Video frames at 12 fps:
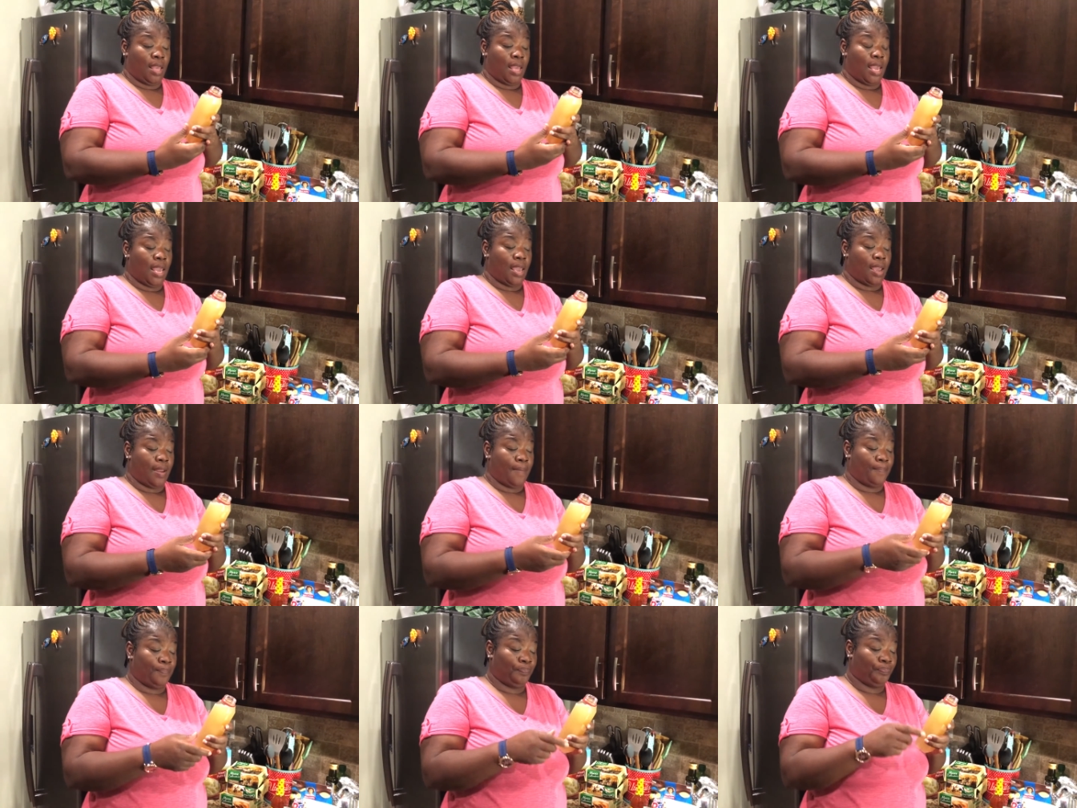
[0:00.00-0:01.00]
And
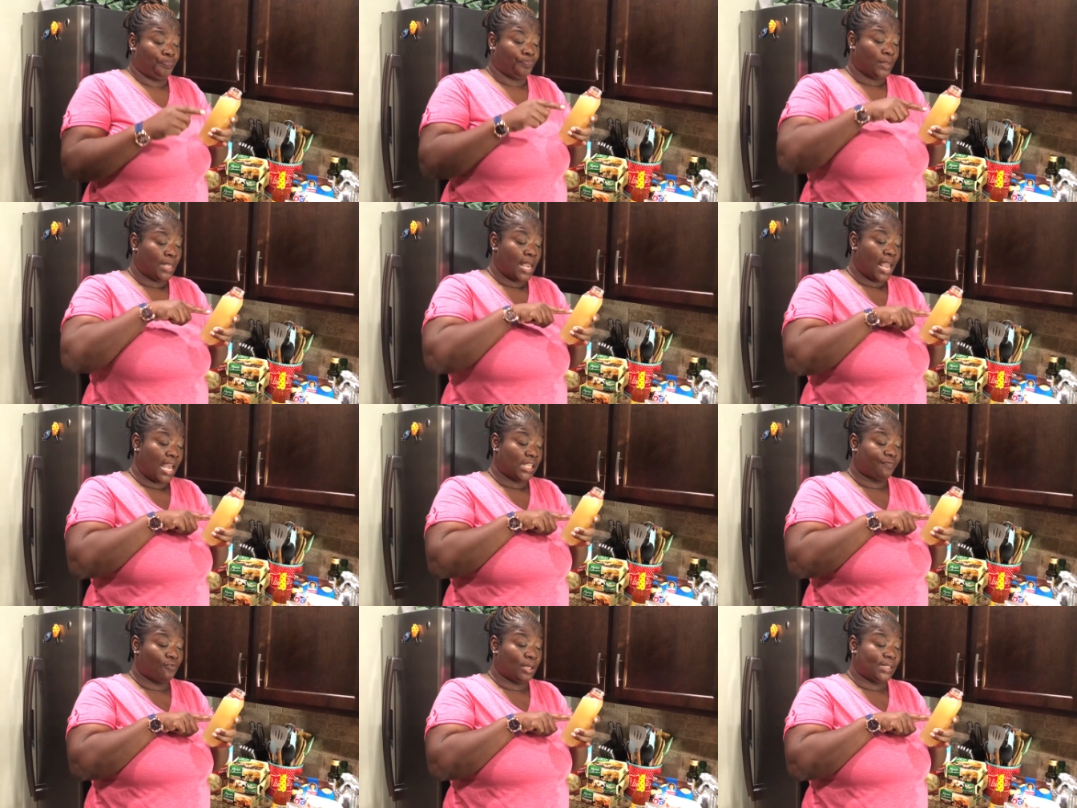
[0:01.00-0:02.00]
it has
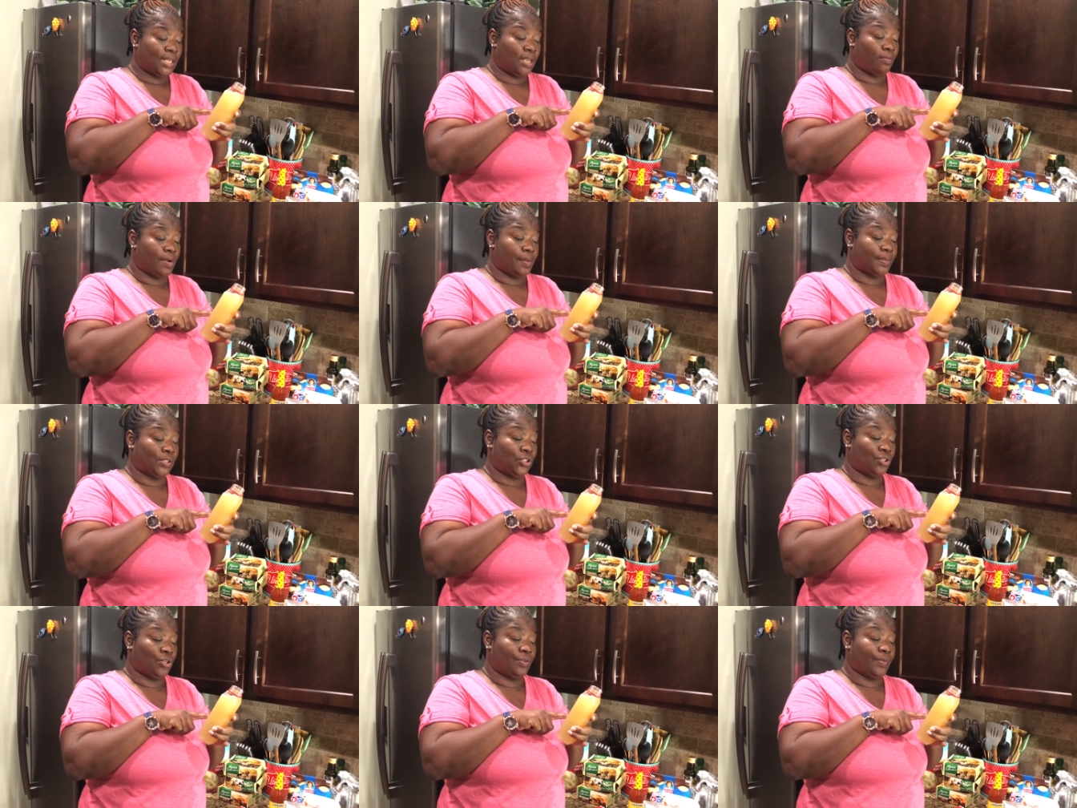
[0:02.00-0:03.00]
14 grams of
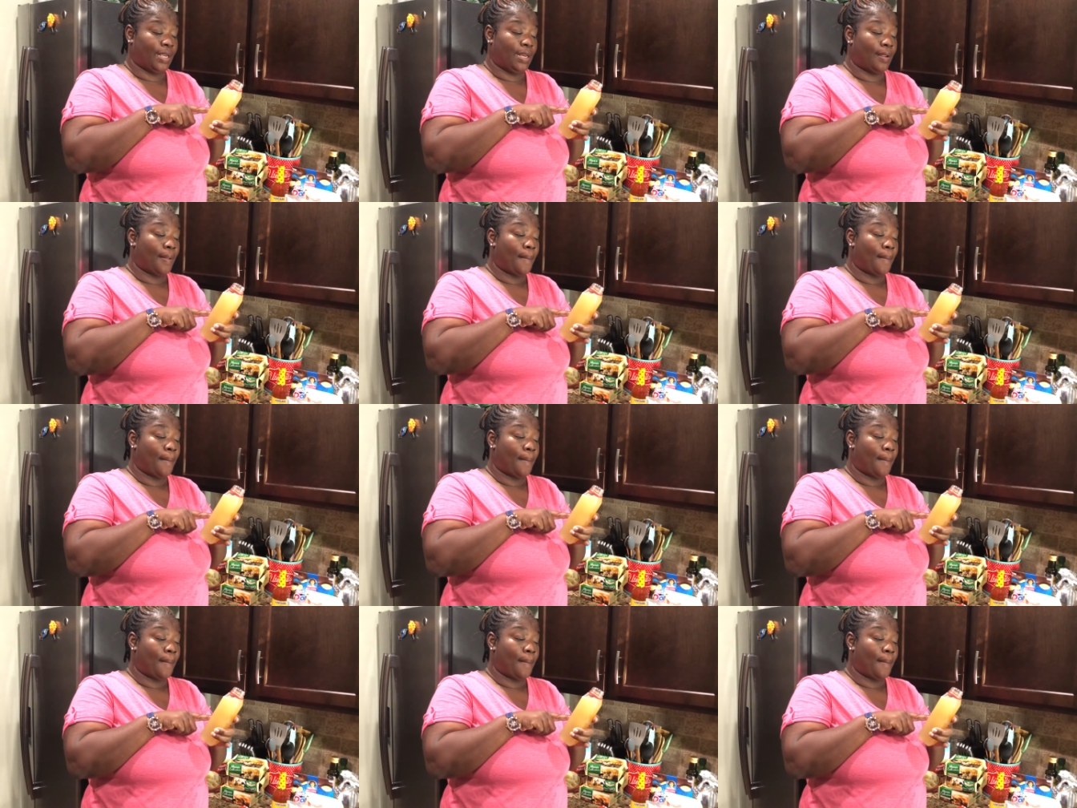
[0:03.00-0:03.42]
sugar in it.